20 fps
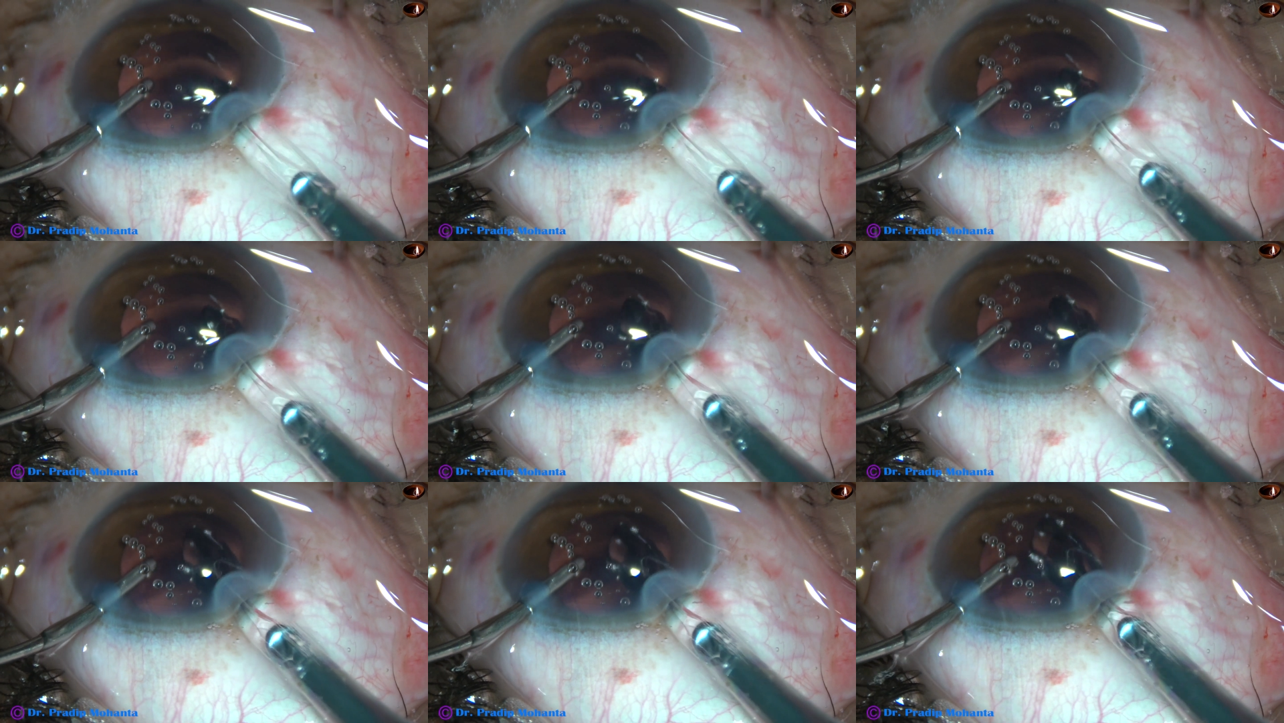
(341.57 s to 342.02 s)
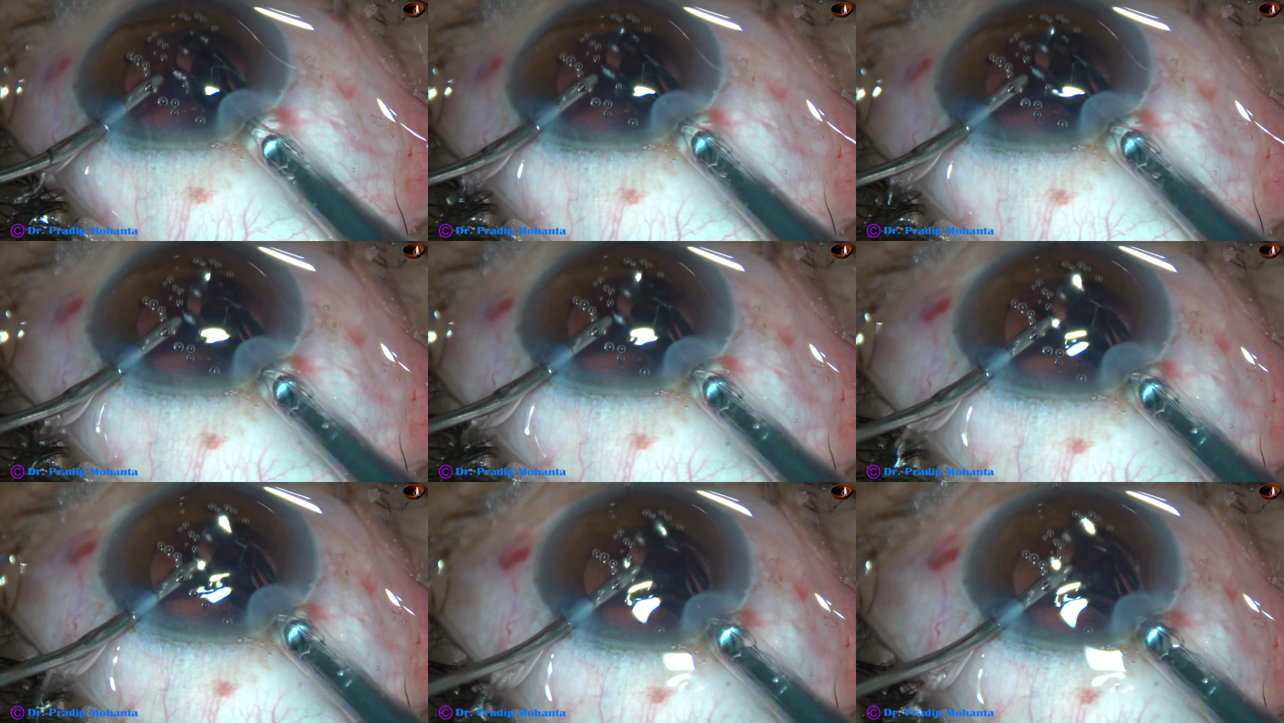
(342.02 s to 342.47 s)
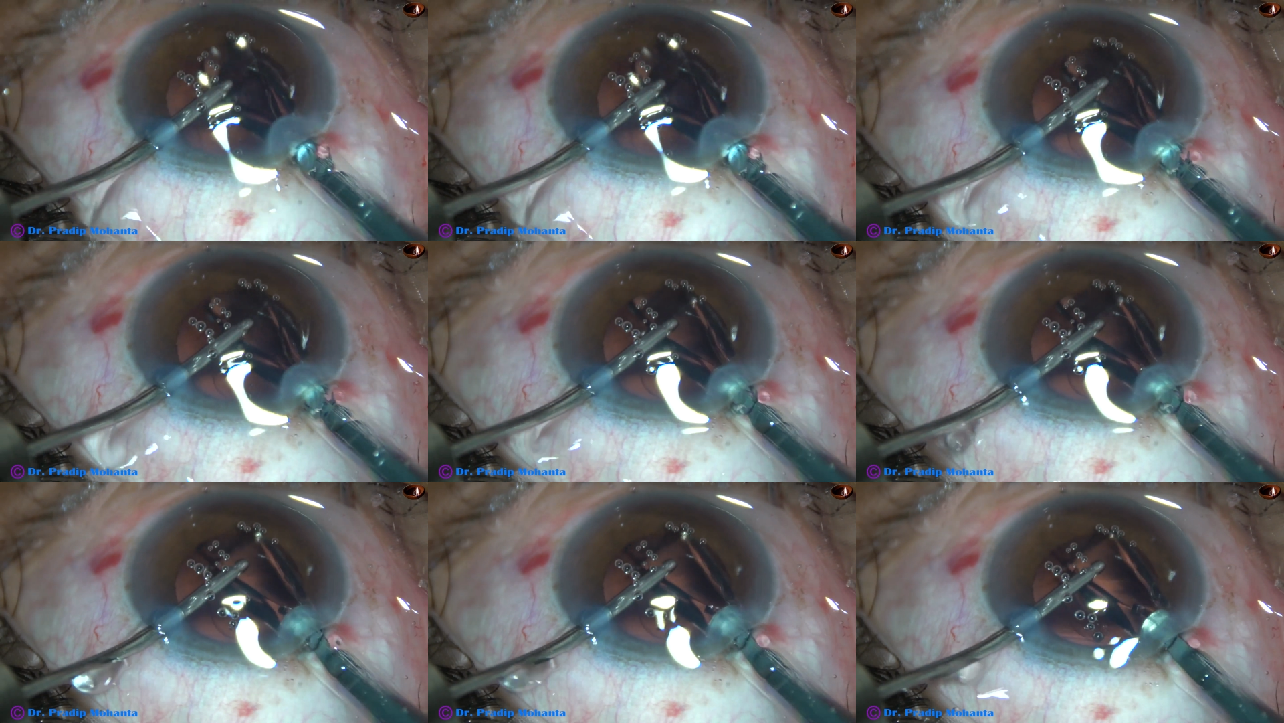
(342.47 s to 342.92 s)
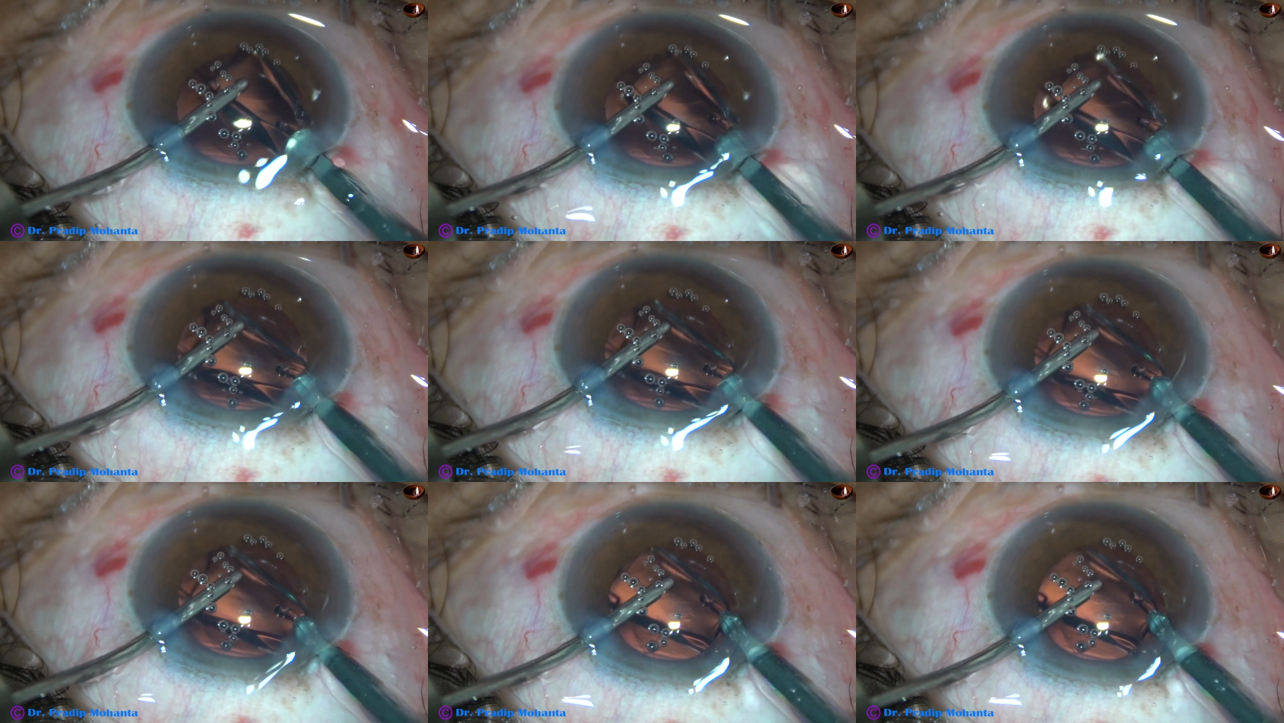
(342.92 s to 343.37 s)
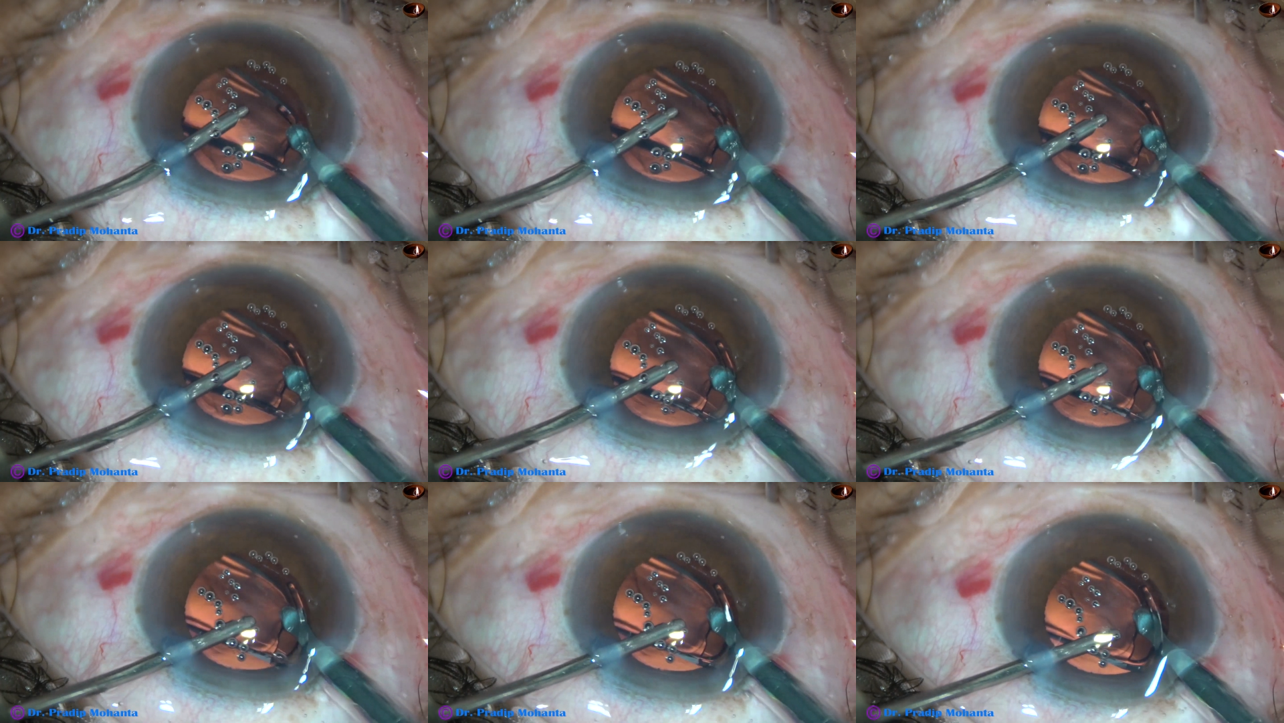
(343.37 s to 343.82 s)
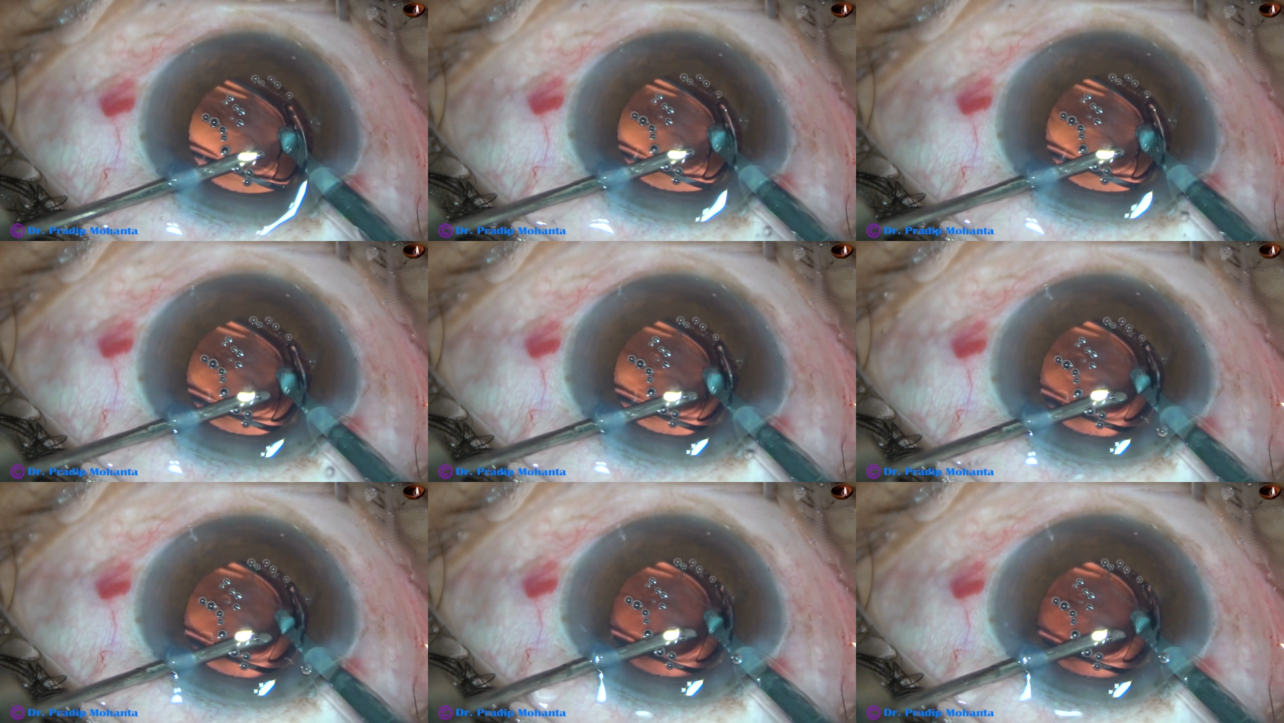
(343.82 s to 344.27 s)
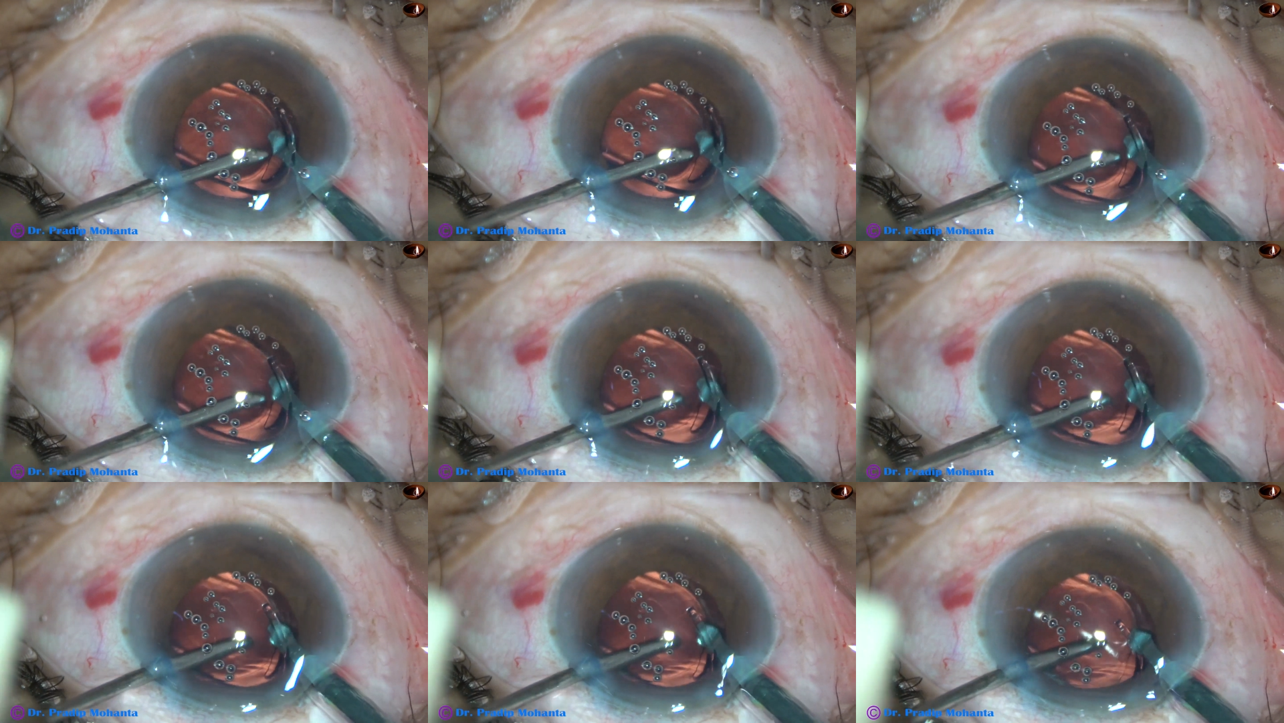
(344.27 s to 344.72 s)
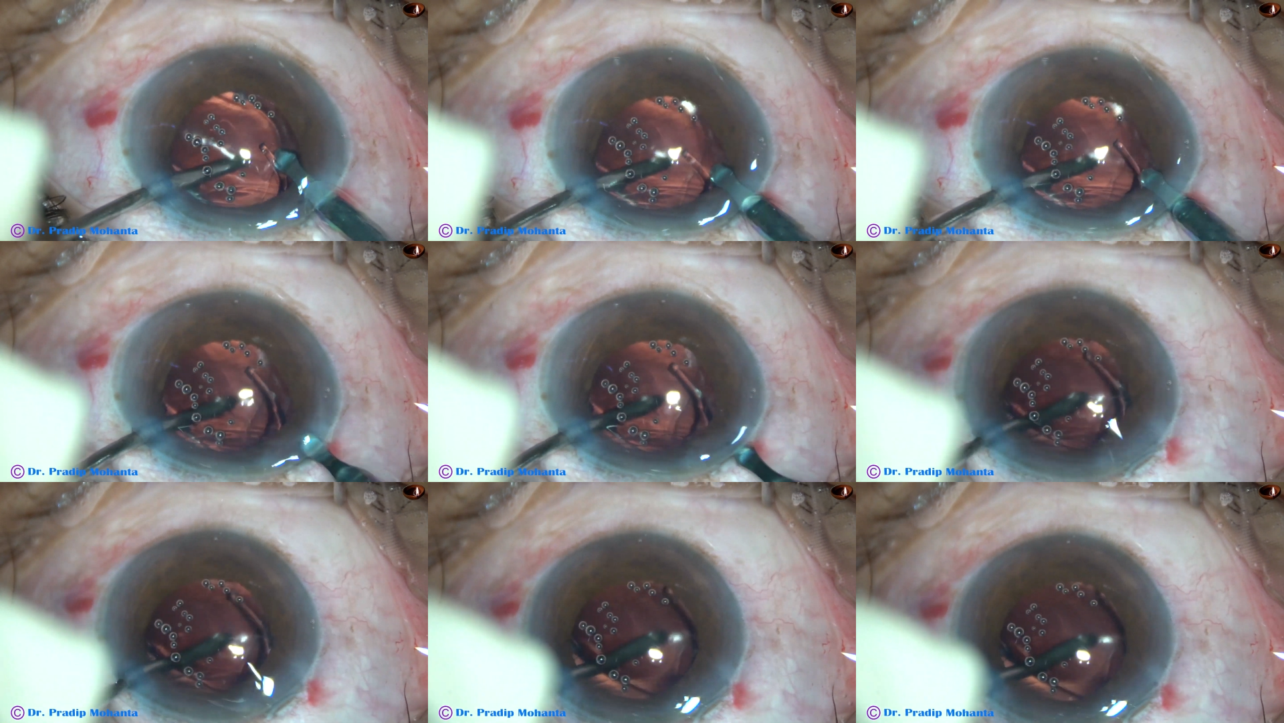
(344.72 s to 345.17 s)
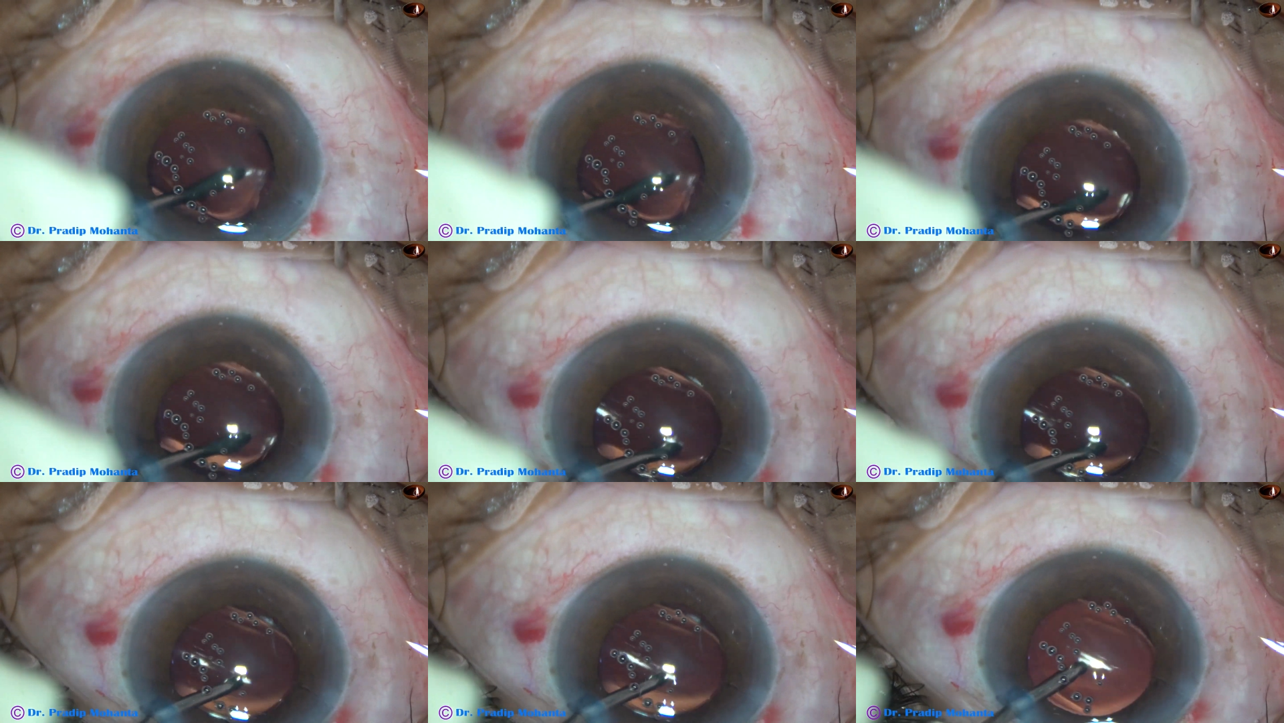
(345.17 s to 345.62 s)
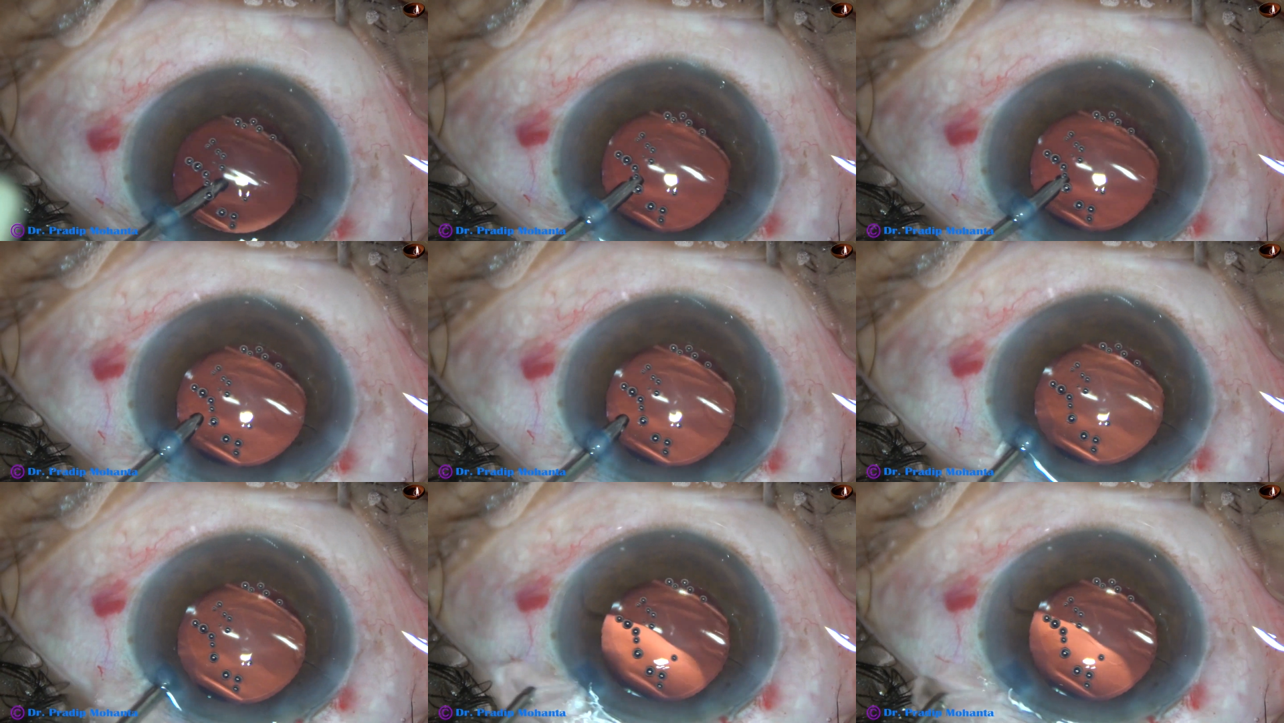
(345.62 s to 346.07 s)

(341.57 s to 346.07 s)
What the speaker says: [unreadable: no face in view]